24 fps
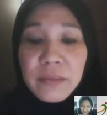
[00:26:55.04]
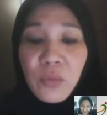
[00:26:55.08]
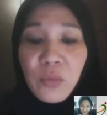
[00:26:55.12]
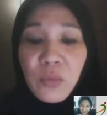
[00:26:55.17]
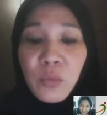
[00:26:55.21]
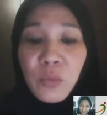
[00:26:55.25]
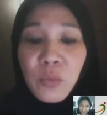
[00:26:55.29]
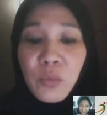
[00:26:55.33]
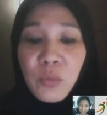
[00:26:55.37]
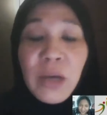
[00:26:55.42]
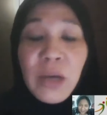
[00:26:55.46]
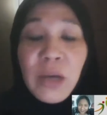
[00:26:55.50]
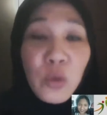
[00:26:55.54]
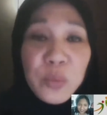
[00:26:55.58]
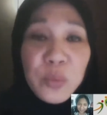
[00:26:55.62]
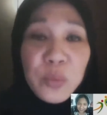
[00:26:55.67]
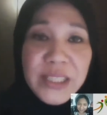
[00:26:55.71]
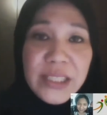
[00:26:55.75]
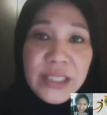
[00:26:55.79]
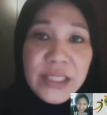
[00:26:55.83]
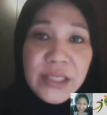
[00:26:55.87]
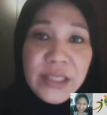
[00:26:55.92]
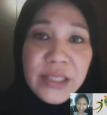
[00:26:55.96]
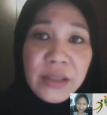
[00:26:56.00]
my own
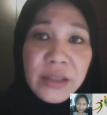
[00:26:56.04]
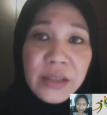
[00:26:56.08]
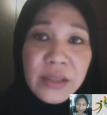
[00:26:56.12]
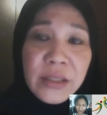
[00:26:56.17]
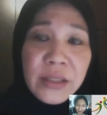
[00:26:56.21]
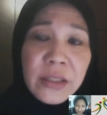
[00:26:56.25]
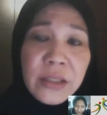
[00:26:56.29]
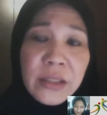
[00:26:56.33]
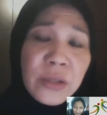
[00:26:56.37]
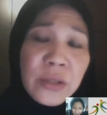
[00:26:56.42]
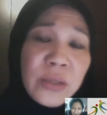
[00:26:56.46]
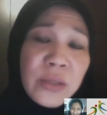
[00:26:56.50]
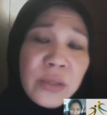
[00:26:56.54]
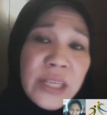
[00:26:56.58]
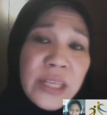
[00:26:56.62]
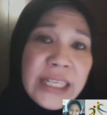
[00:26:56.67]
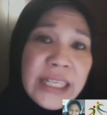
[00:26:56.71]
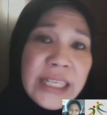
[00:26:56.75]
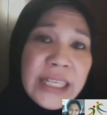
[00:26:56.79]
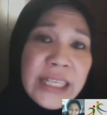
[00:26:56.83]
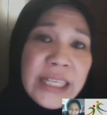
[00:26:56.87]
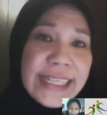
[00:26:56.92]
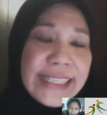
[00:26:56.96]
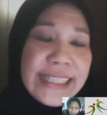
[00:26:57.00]
personal struggles so that
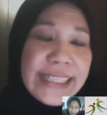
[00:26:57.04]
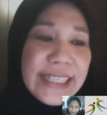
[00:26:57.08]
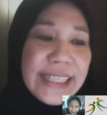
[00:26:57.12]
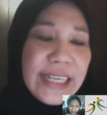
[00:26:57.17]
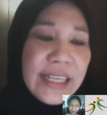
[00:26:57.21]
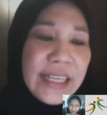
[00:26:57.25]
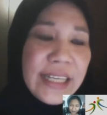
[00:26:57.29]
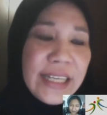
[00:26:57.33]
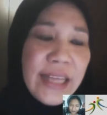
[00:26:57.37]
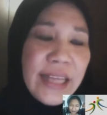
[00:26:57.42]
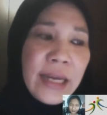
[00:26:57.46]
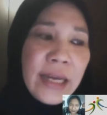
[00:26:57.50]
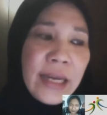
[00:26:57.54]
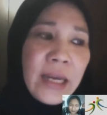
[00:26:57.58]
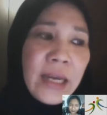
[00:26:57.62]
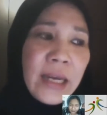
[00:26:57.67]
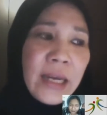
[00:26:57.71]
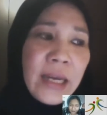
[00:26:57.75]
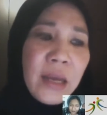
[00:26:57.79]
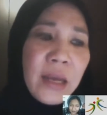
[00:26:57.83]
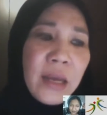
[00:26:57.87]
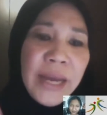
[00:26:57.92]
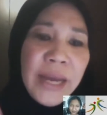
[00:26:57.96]
they can see that my